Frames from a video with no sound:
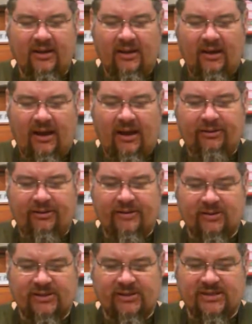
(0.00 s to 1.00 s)
I think this
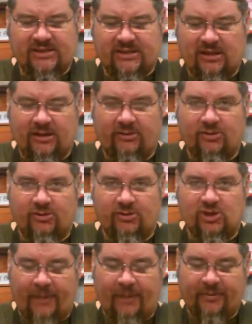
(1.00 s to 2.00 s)
one's still a little
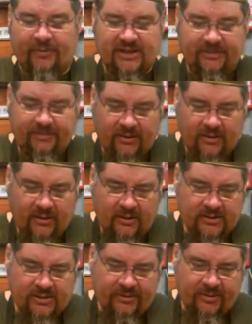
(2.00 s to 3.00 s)
sharp on the tip,
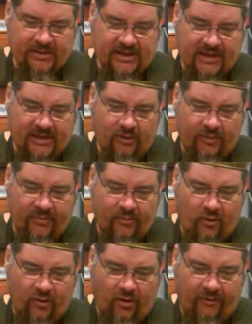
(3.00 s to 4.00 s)
so I'm going to take a little bit
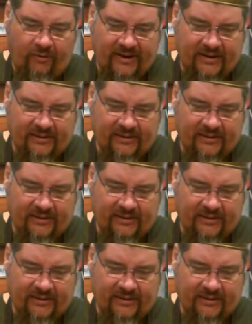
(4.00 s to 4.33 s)
more off it.